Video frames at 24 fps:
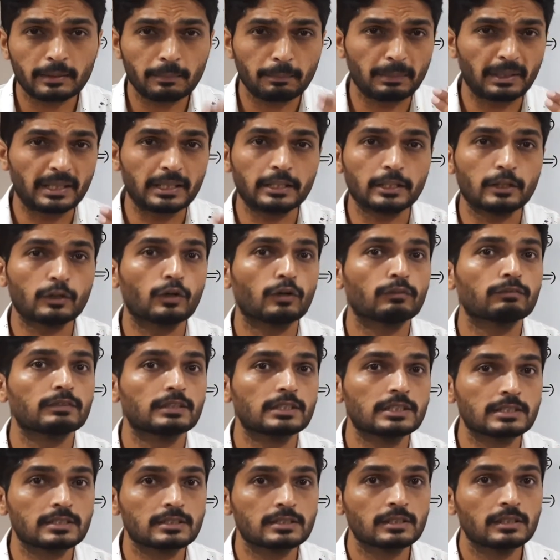beginning of
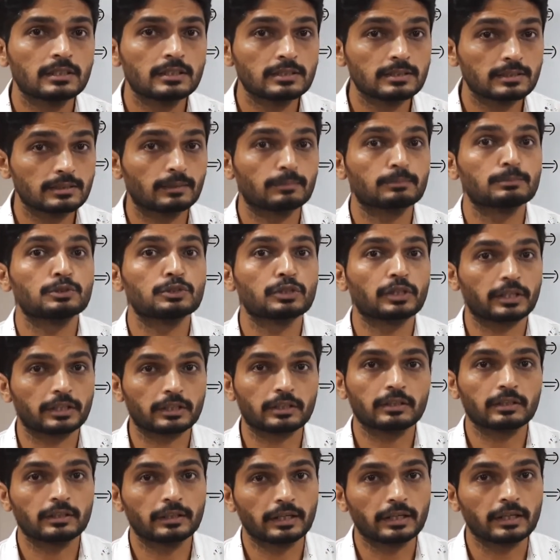this
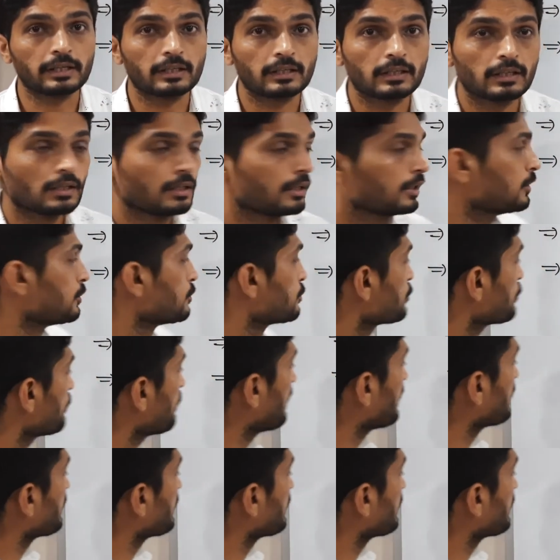subject, getting? So by